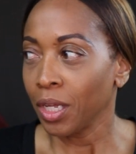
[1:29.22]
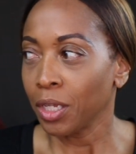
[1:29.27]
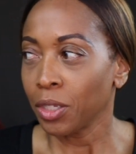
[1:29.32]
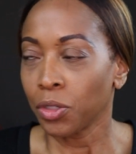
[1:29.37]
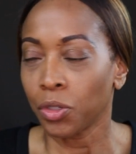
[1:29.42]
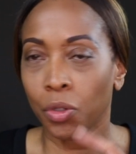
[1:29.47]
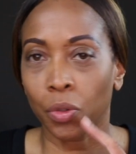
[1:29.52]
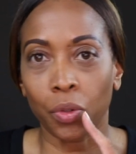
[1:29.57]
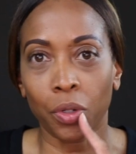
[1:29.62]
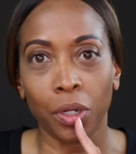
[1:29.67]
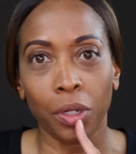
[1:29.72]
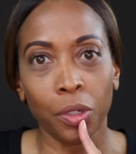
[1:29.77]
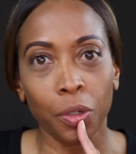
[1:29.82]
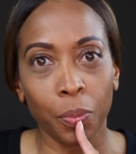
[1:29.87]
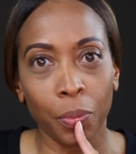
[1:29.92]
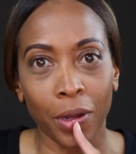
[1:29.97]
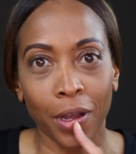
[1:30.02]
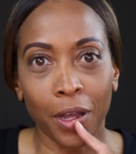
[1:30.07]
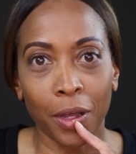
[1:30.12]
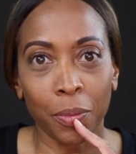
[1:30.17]
So
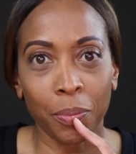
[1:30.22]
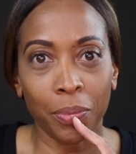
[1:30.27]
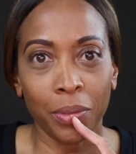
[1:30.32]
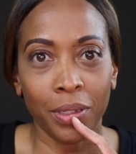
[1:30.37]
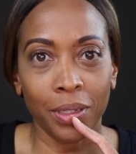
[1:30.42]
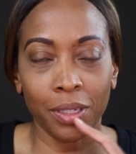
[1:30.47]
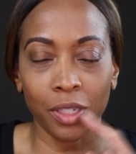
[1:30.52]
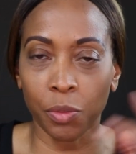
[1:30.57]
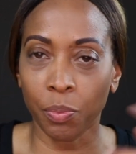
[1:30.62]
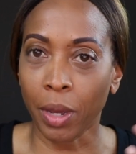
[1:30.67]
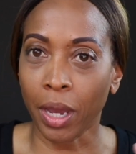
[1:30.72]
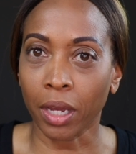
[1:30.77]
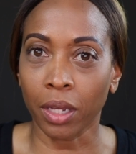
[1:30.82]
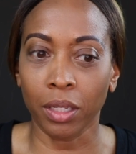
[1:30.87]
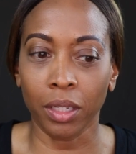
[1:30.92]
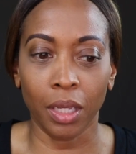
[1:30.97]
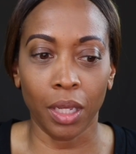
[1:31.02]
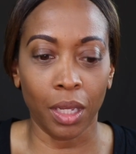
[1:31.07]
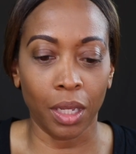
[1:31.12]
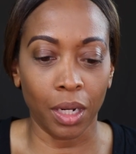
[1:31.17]
Colourpop is back
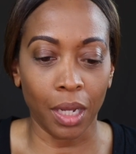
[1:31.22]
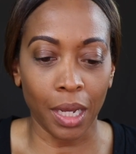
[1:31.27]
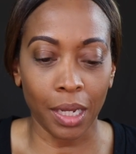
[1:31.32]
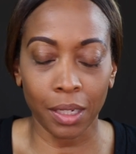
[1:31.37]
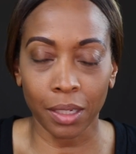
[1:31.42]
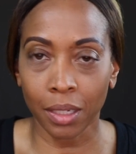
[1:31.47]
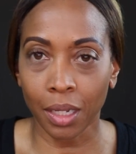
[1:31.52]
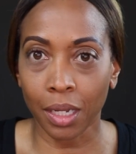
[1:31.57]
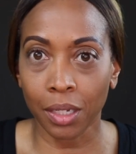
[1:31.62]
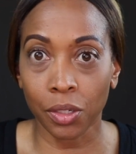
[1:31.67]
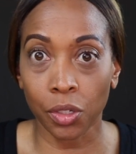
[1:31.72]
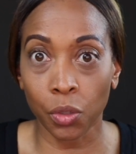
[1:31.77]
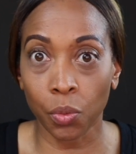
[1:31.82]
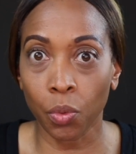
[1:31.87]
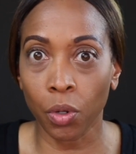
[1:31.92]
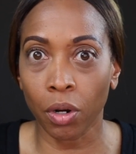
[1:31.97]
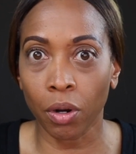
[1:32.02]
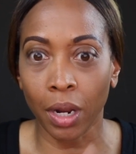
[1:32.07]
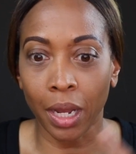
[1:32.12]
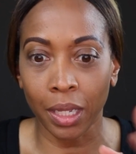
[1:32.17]
again. I
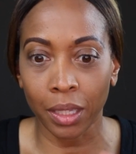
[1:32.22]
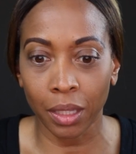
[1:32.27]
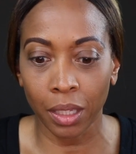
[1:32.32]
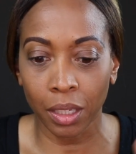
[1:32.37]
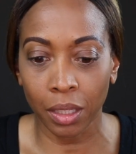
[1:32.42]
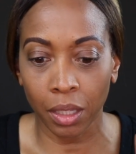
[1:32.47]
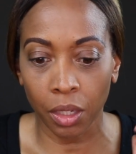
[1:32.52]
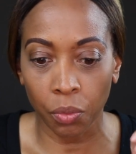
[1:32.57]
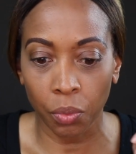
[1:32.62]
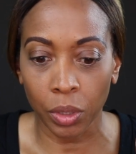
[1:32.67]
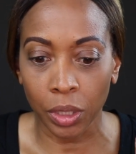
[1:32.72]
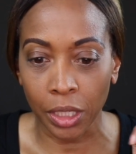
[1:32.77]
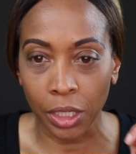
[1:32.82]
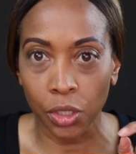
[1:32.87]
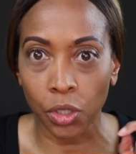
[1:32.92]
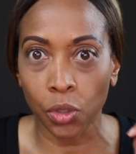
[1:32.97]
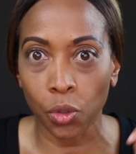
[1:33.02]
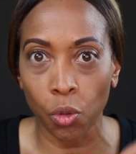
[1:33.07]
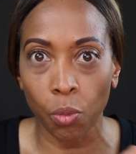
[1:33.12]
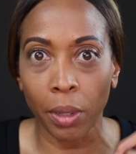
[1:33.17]
swear, I think they
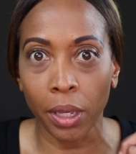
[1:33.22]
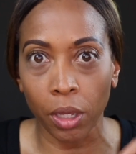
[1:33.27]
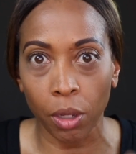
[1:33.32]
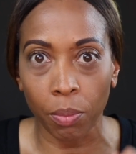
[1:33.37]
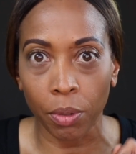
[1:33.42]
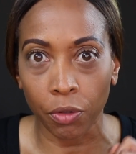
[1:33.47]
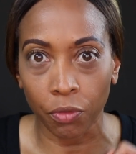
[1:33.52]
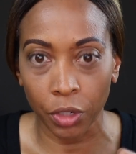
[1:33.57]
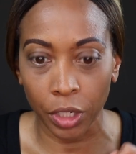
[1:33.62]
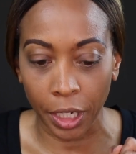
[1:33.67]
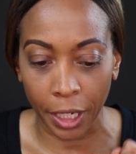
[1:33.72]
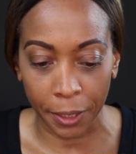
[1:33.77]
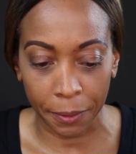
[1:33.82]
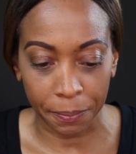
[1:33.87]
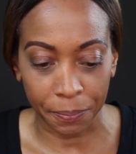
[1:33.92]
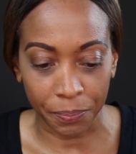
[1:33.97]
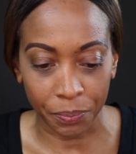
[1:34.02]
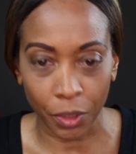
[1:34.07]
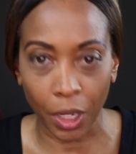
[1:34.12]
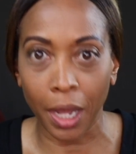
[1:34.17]
release new makeup every day.
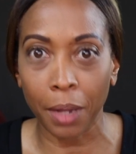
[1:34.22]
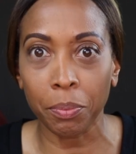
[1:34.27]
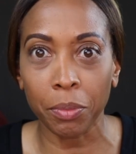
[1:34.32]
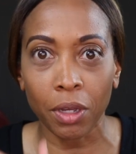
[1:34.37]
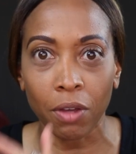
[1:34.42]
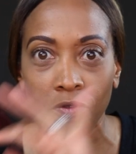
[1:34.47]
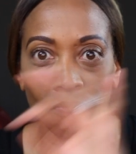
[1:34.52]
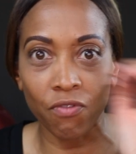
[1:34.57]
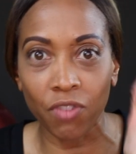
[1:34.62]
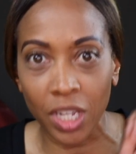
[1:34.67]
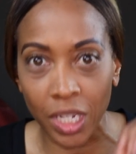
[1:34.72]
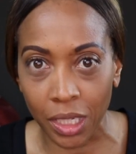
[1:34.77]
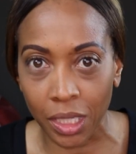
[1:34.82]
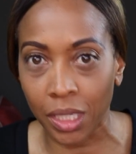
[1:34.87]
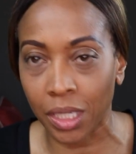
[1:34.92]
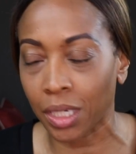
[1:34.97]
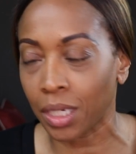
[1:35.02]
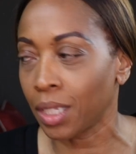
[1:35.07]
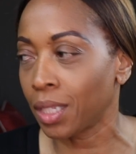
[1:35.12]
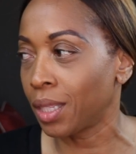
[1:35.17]
I'm
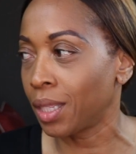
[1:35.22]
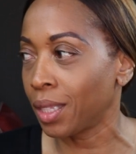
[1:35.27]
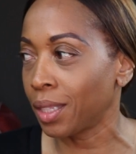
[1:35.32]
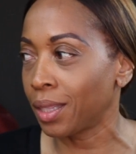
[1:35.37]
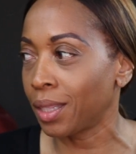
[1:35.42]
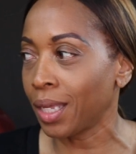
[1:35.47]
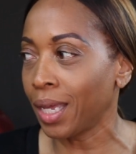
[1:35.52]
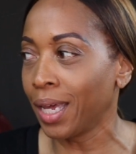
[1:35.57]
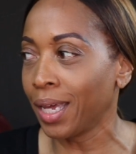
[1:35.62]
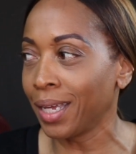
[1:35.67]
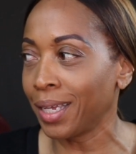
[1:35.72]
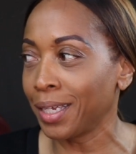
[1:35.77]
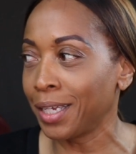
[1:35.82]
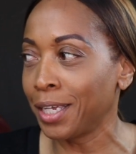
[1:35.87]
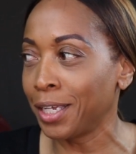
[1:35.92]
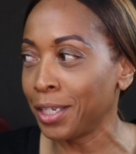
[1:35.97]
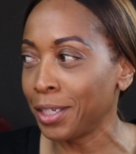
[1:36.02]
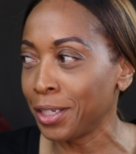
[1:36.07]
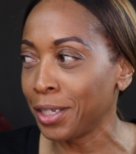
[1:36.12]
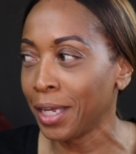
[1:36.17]
convinced that
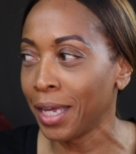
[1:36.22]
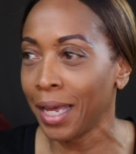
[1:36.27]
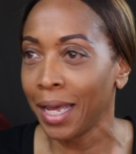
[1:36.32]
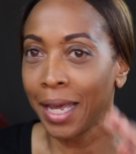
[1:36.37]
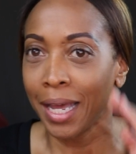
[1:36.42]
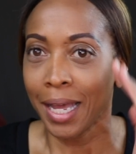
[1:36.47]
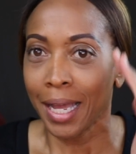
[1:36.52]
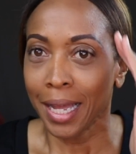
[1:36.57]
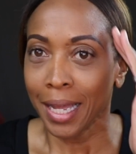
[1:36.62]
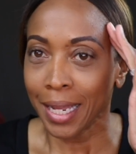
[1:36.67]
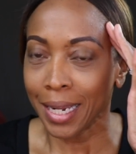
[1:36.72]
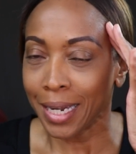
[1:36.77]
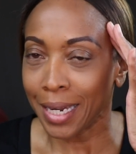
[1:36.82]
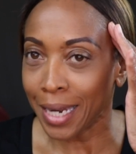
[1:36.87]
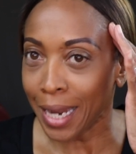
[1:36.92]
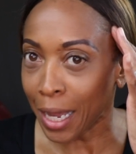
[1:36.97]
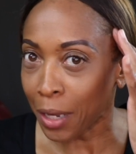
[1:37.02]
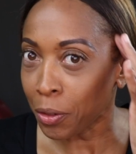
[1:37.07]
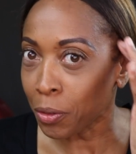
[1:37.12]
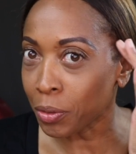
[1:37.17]
they,
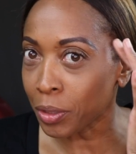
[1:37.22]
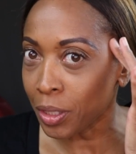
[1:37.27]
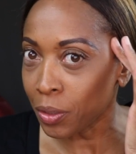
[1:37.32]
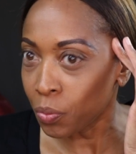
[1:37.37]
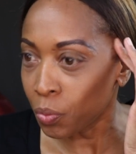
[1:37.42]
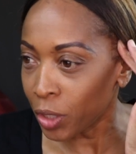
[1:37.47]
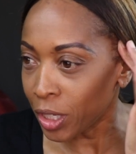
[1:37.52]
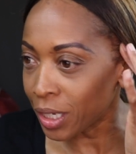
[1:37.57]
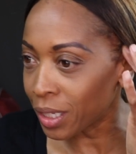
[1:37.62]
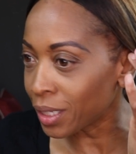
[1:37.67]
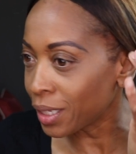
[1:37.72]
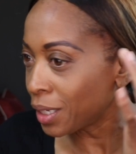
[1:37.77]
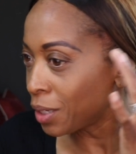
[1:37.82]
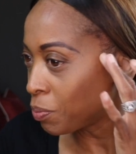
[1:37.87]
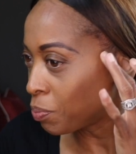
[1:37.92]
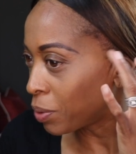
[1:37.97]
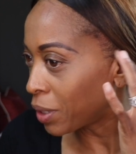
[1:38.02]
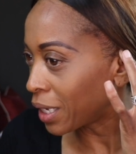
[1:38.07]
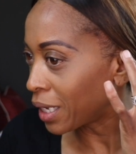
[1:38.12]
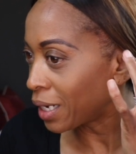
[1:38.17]
not only weekly,
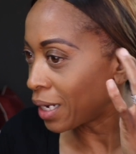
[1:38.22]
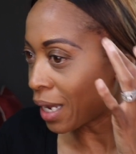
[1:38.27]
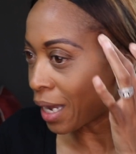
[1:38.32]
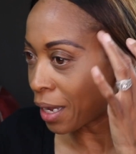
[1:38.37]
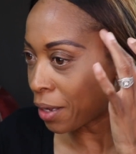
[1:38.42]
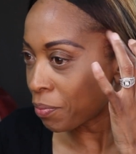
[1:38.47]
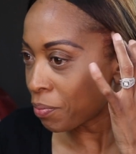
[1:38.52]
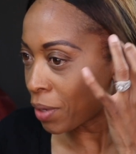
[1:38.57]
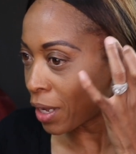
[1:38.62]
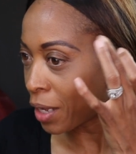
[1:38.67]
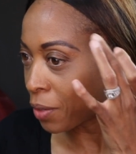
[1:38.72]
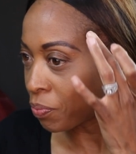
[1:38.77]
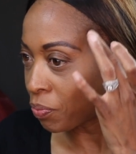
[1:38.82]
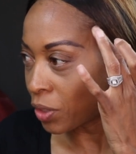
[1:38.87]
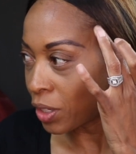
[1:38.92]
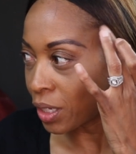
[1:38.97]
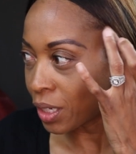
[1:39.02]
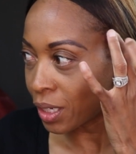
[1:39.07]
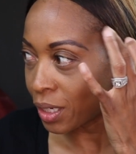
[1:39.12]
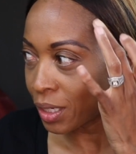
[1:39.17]
but I'm
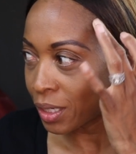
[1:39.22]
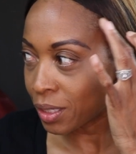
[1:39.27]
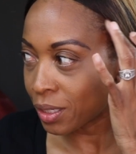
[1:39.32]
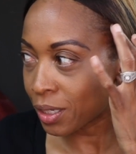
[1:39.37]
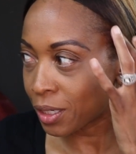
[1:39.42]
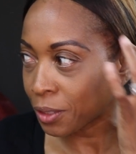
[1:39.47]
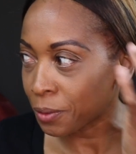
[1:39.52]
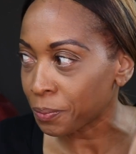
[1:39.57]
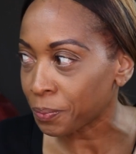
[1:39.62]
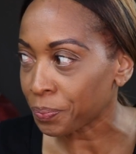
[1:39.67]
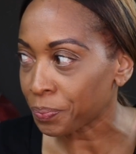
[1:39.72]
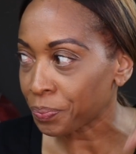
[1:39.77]
thinking it's